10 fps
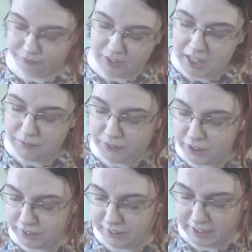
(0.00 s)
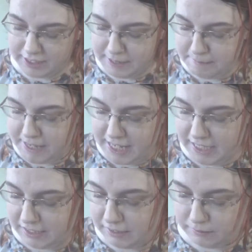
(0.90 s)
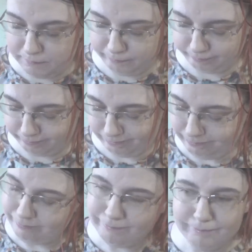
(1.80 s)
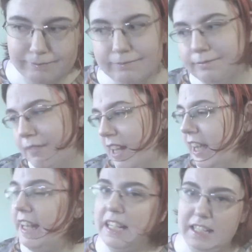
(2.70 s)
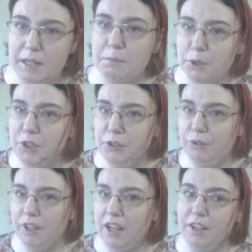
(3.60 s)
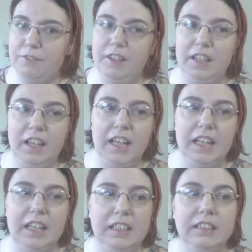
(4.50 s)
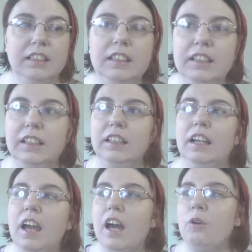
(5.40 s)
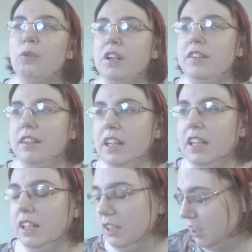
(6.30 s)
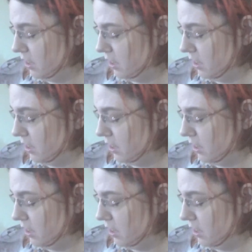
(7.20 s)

had it for a long time, and I need to get more use out of it. And I want to see, you